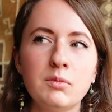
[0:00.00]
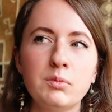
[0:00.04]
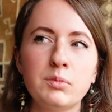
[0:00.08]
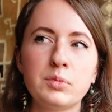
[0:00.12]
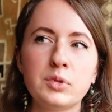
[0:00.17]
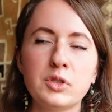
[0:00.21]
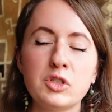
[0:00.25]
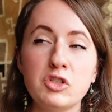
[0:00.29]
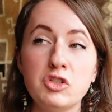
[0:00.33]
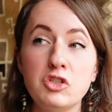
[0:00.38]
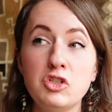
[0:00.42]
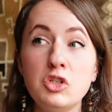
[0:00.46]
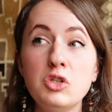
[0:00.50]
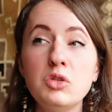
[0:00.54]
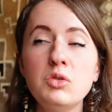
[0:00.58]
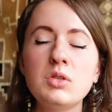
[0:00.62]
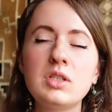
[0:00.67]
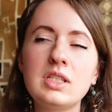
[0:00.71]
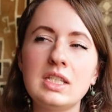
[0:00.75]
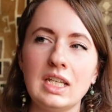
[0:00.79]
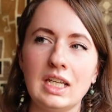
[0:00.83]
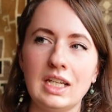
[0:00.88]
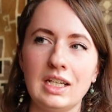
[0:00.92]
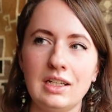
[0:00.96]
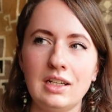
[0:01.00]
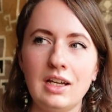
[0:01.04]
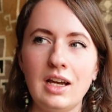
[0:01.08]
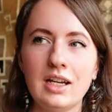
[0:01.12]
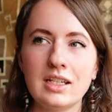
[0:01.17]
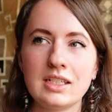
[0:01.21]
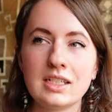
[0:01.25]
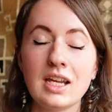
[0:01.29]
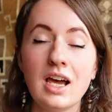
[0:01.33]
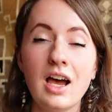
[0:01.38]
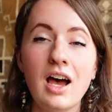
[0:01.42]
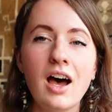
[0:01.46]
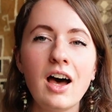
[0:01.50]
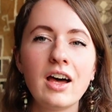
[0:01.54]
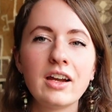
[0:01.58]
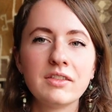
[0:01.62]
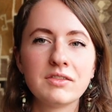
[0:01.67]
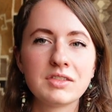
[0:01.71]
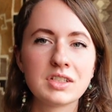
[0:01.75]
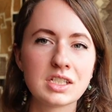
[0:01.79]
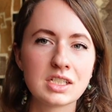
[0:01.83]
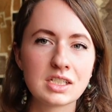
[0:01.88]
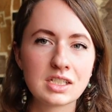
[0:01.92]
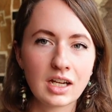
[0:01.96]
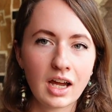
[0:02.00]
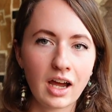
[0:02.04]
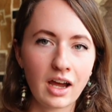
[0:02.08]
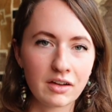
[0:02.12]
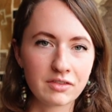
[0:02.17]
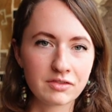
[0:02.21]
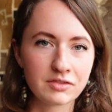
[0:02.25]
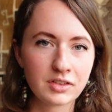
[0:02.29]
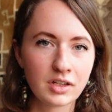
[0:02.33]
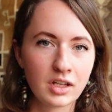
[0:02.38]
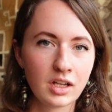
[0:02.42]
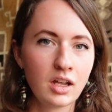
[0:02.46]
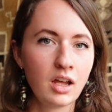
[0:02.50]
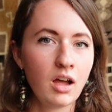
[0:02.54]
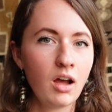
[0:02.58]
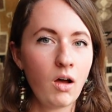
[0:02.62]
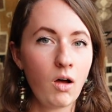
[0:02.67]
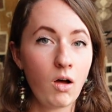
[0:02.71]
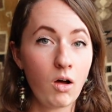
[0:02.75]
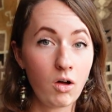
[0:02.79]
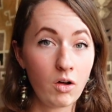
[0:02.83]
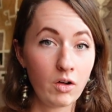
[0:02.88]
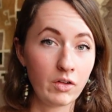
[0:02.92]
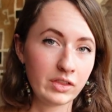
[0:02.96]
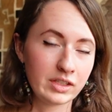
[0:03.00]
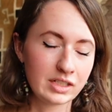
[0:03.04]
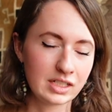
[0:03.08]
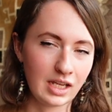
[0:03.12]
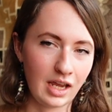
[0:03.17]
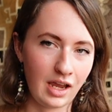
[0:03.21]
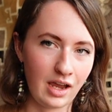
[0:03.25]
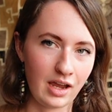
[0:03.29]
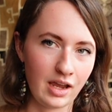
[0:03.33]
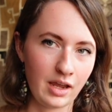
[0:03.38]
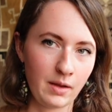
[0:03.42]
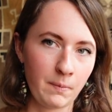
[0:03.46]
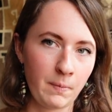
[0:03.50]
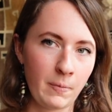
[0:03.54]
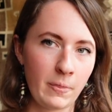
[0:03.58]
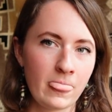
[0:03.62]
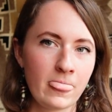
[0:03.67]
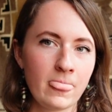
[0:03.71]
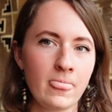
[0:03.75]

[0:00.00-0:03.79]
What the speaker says: producing a ton of stuff all the time.